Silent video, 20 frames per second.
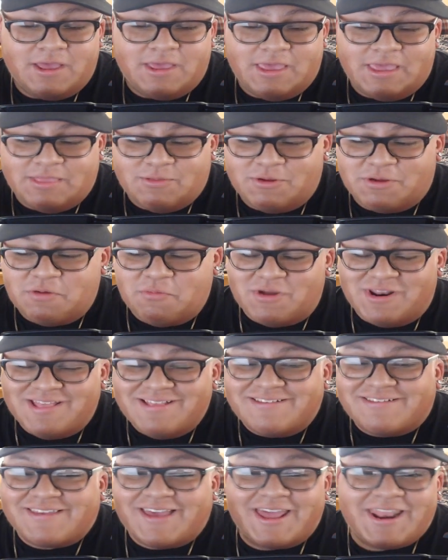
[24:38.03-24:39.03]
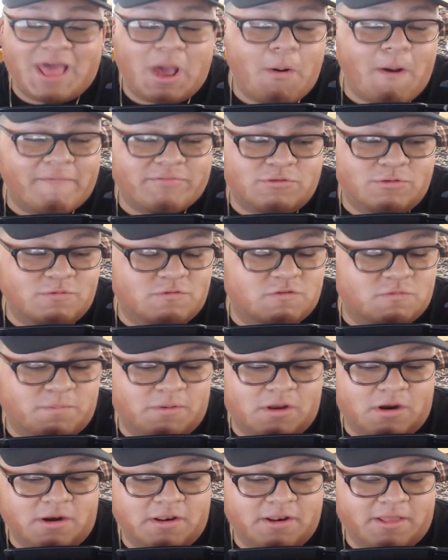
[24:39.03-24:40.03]
He went inside out after the
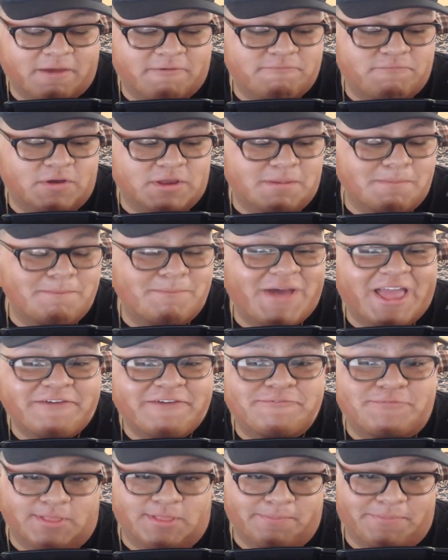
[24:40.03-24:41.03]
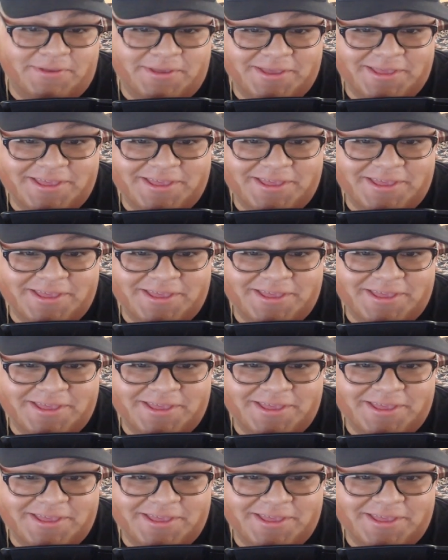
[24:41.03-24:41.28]
spear. Did like a fucking backflip.